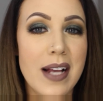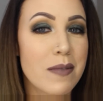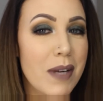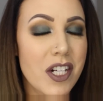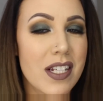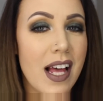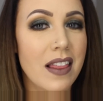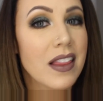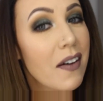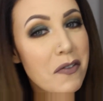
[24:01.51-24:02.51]
as much as I
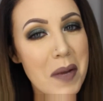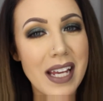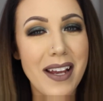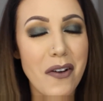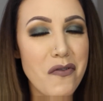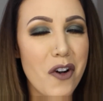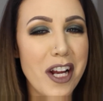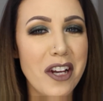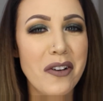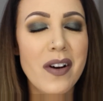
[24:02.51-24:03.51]
loved making it
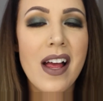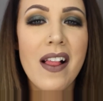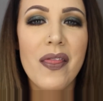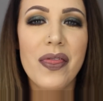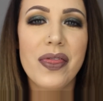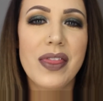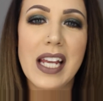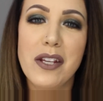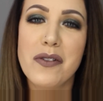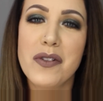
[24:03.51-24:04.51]
for you.
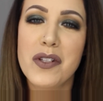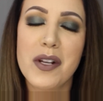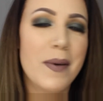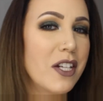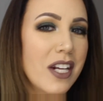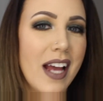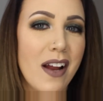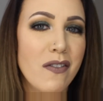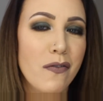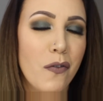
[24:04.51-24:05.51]
Thank you so much
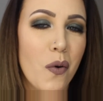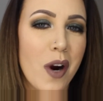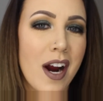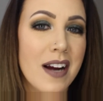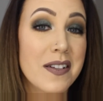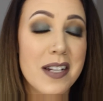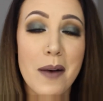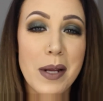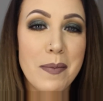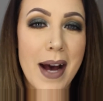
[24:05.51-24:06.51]
again for
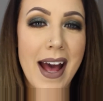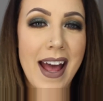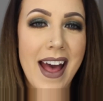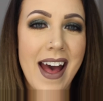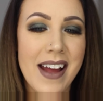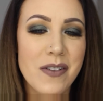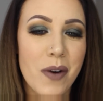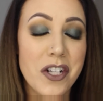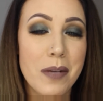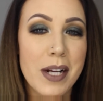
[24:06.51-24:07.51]
stopping by and
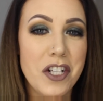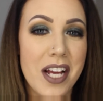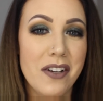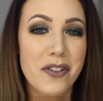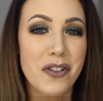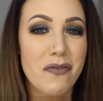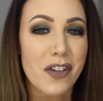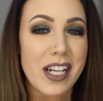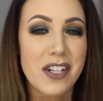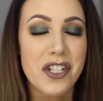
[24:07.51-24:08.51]
watching my channel. Don't
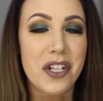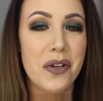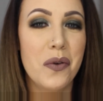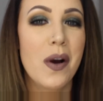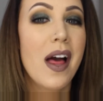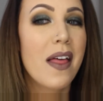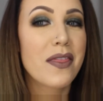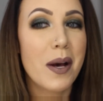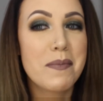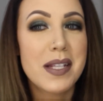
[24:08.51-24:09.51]
forget to
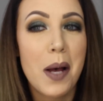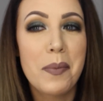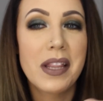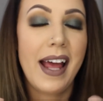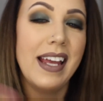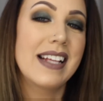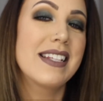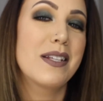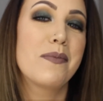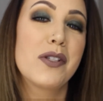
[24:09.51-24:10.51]
thumbs up, like,
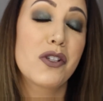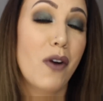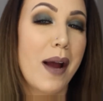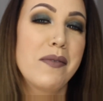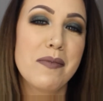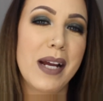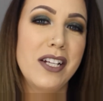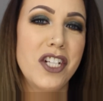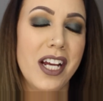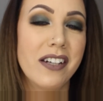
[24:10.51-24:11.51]
and subscribe to
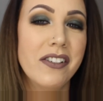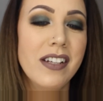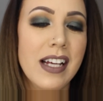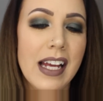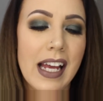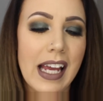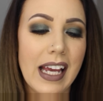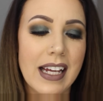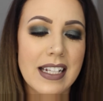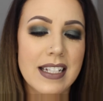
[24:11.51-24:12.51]
my channel,
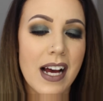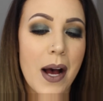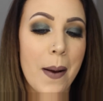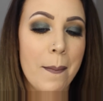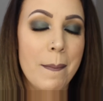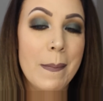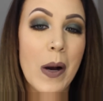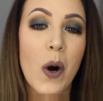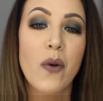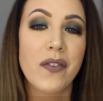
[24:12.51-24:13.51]
and
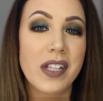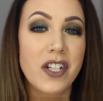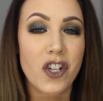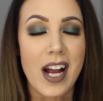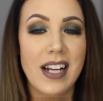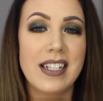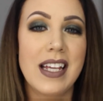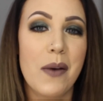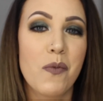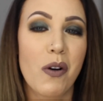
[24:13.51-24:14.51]
hopefully trying to
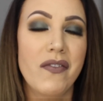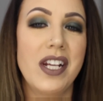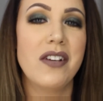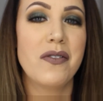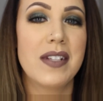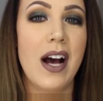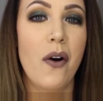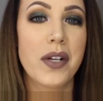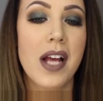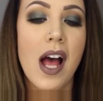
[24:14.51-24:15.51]
get more videos
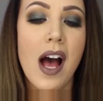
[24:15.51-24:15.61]
out